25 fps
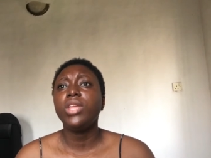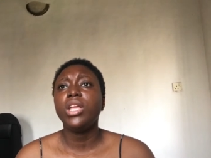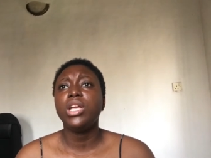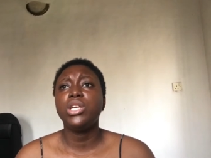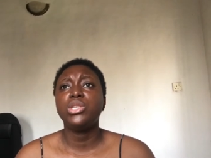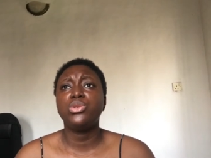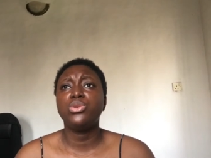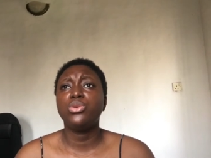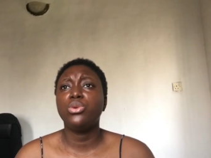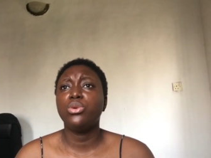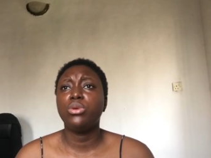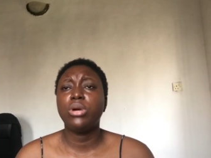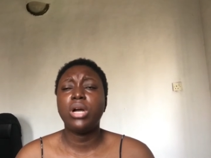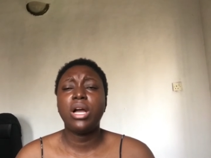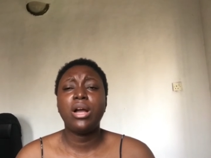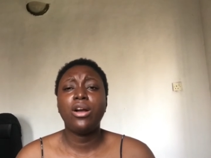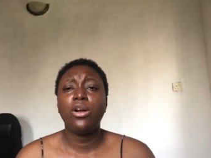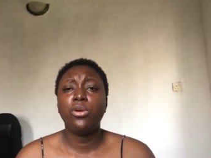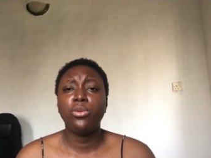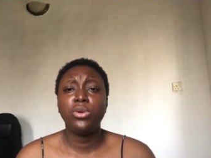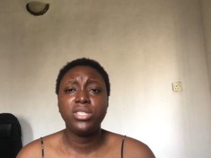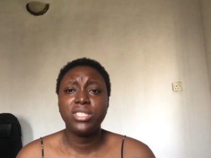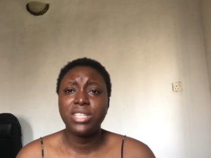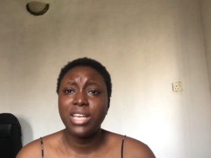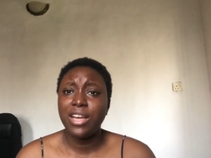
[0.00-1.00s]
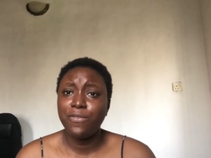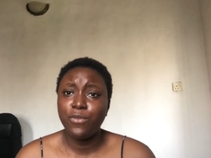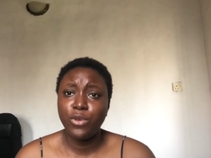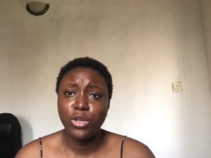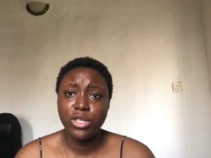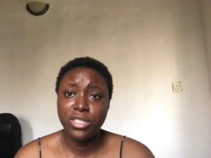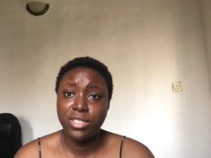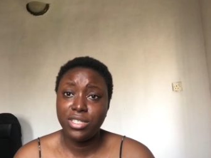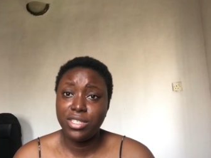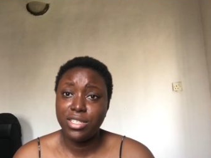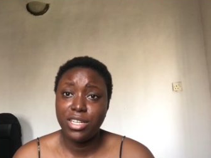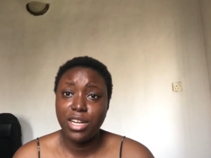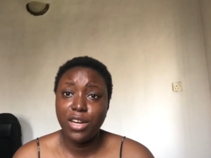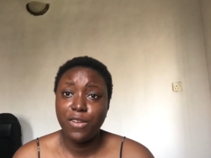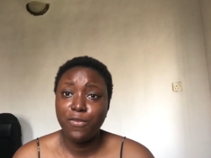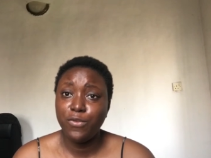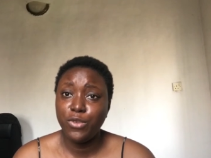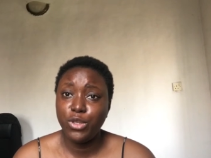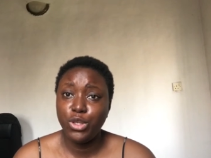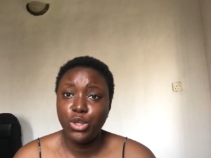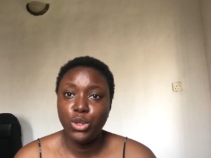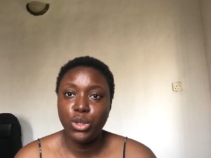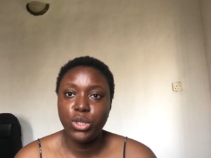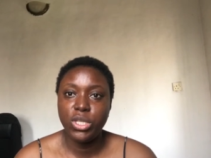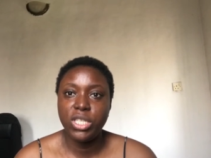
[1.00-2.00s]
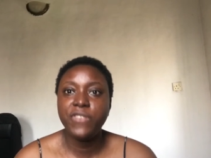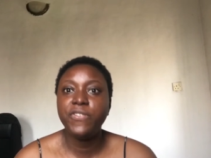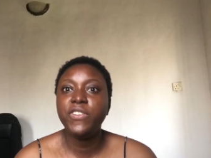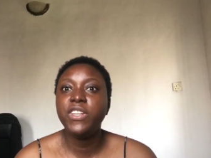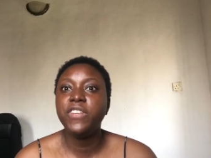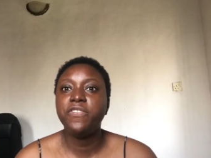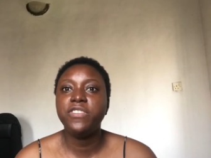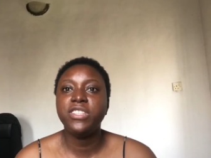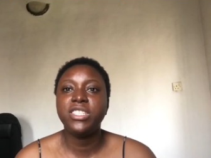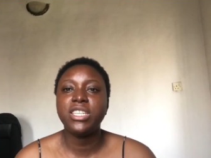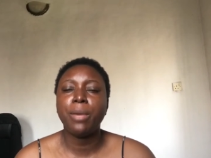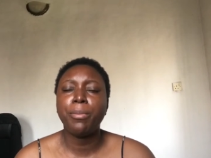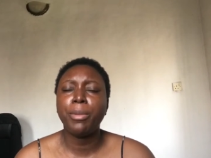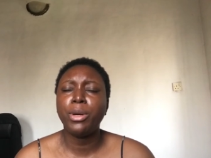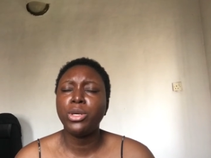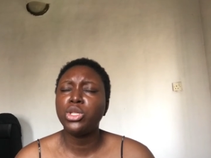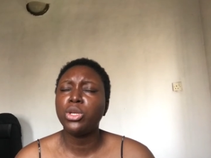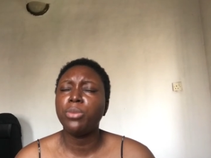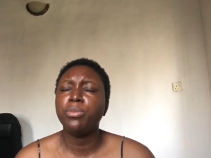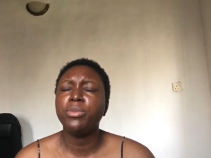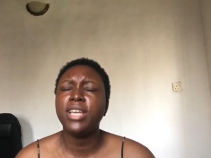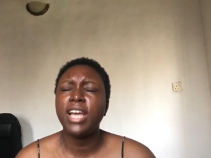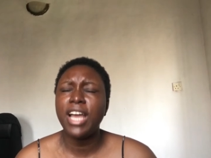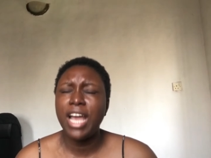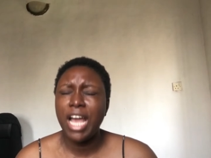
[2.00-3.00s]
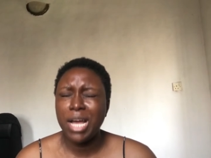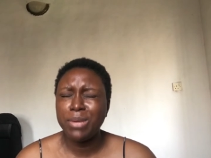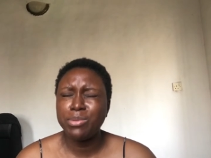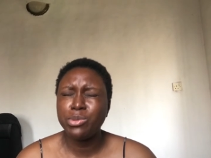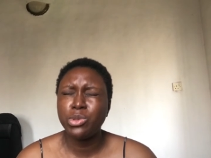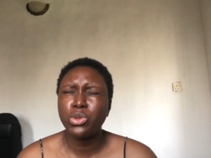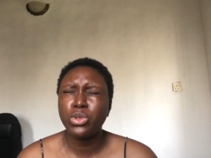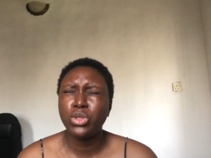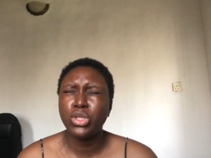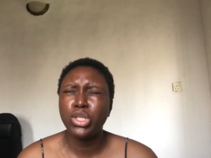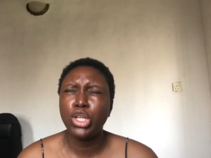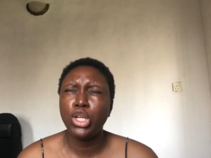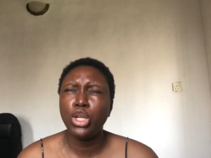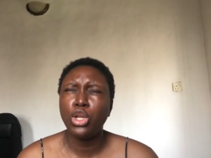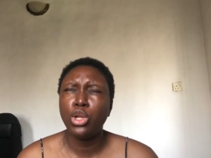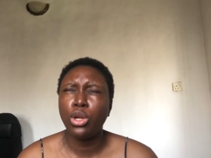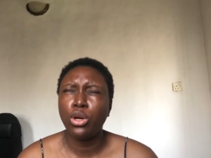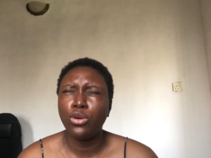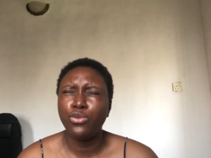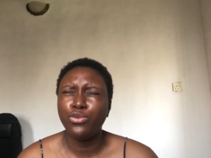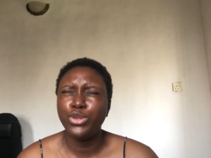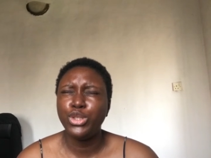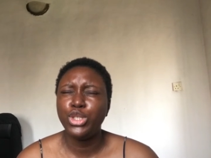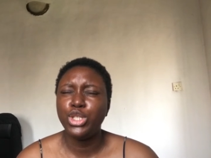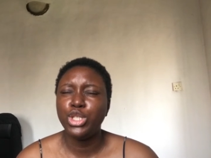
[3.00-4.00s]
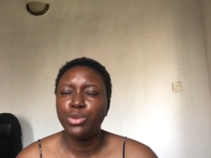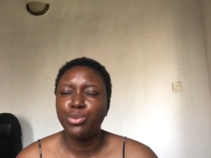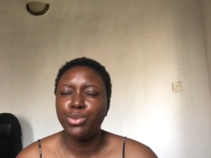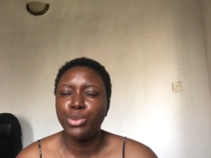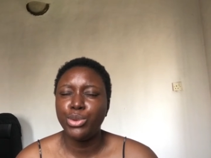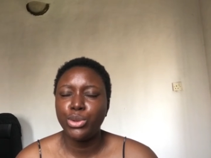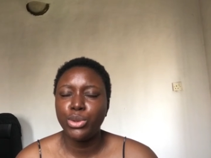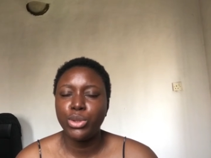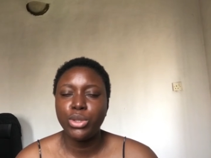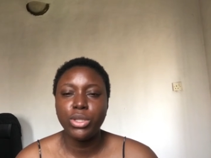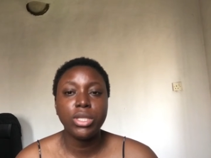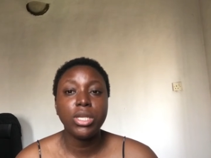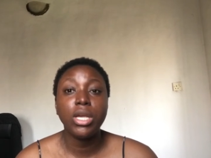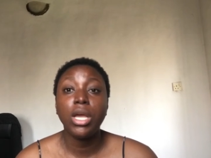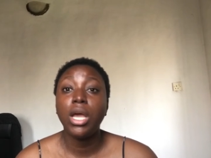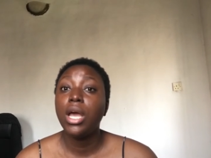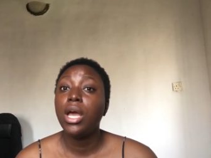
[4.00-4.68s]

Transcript: so i always avoid sit down videos even if it's about something i absolutely love which is books